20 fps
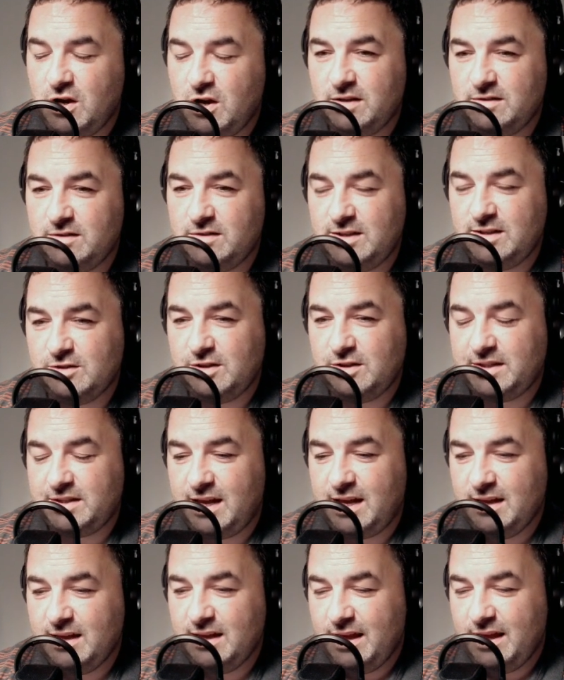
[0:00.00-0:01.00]
and things like
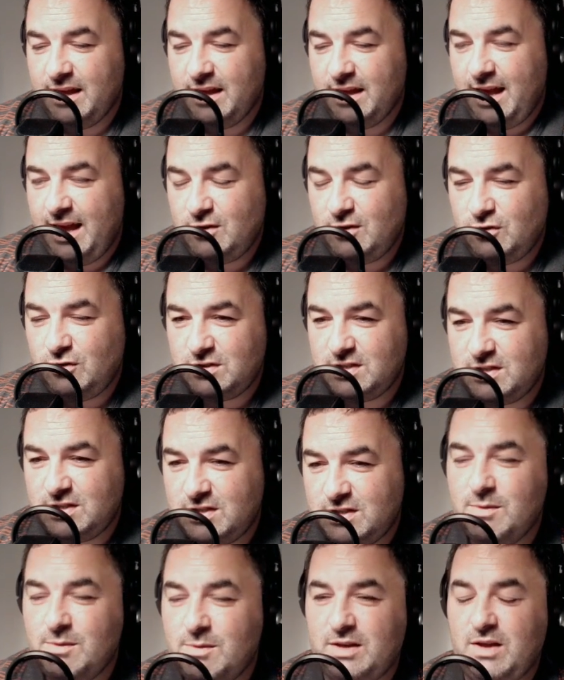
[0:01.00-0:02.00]
that. It just
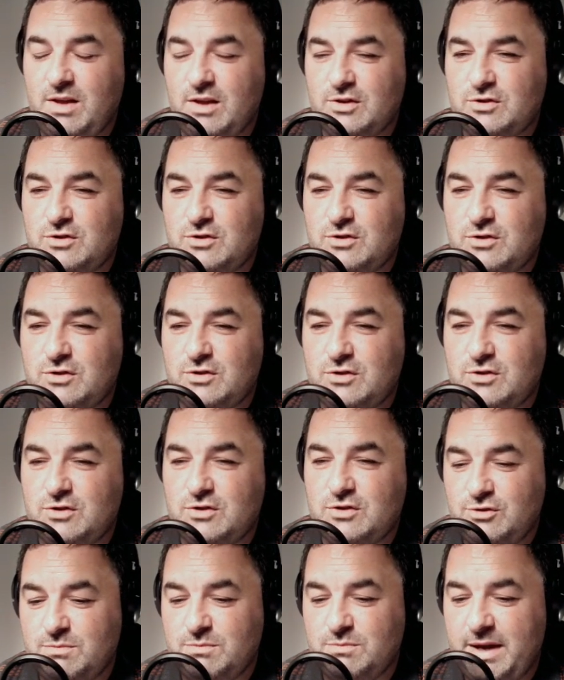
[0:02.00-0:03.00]
seemed like a summer that
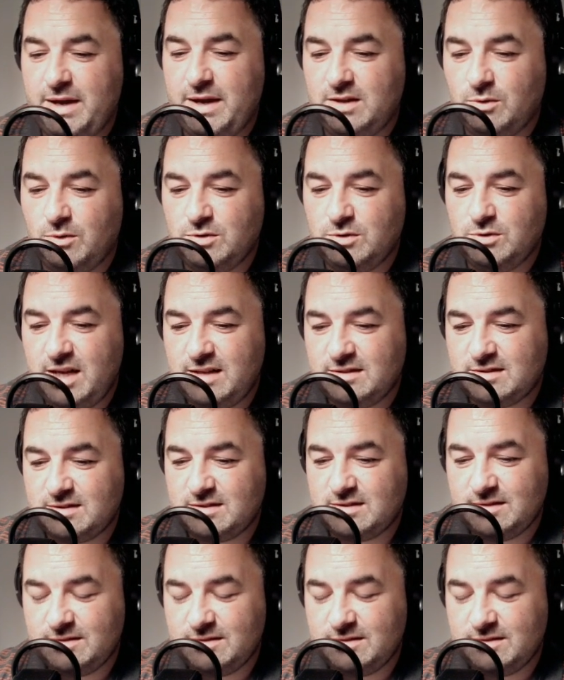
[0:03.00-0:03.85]
just made no sense.